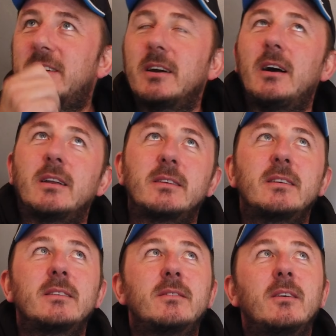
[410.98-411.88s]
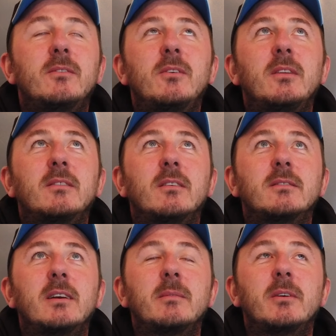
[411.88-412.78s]
God, I do this all
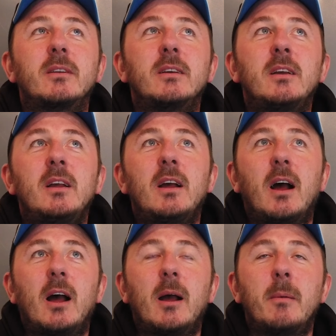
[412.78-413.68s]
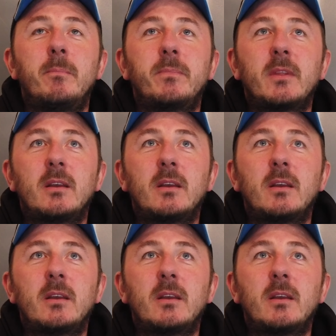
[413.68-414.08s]
the time, don't I?